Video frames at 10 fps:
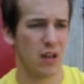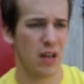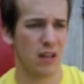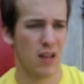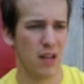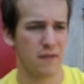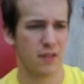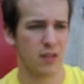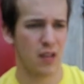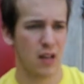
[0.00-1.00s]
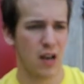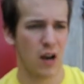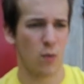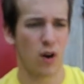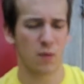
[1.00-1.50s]
I left.
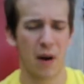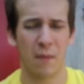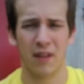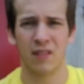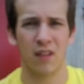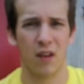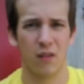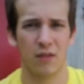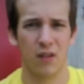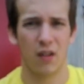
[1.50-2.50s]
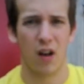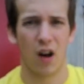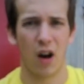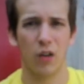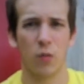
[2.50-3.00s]
I walked by myself
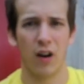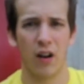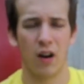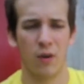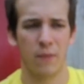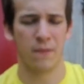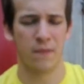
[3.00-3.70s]
all the way home.